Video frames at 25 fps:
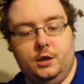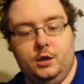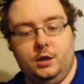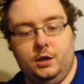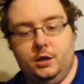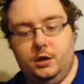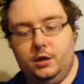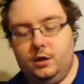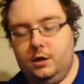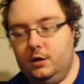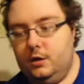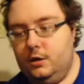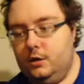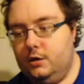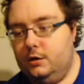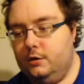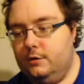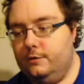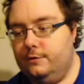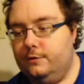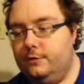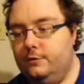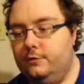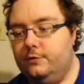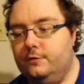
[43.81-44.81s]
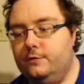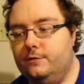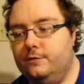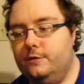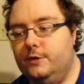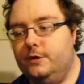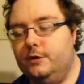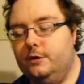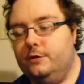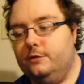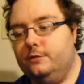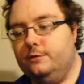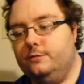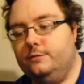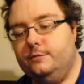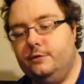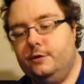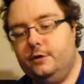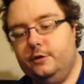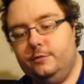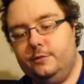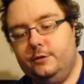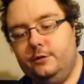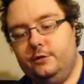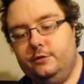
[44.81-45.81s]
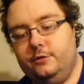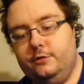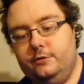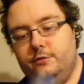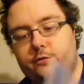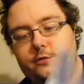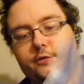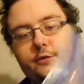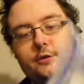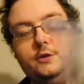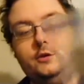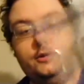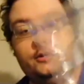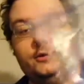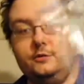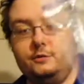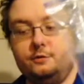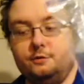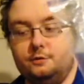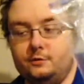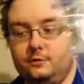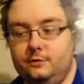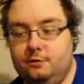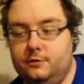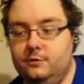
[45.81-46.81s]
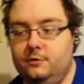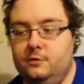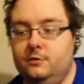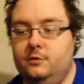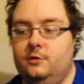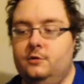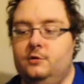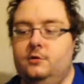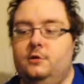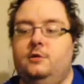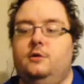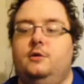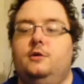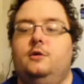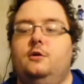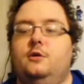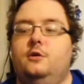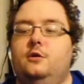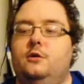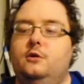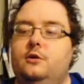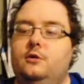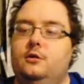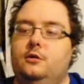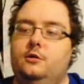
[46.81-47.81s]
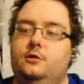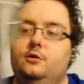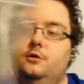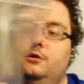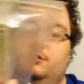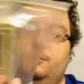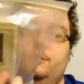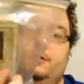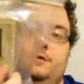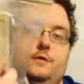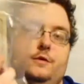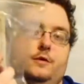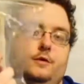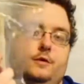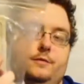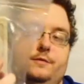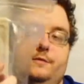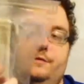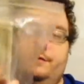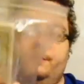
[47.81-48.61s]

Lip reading: in a future video, I'll be doing these and stuff.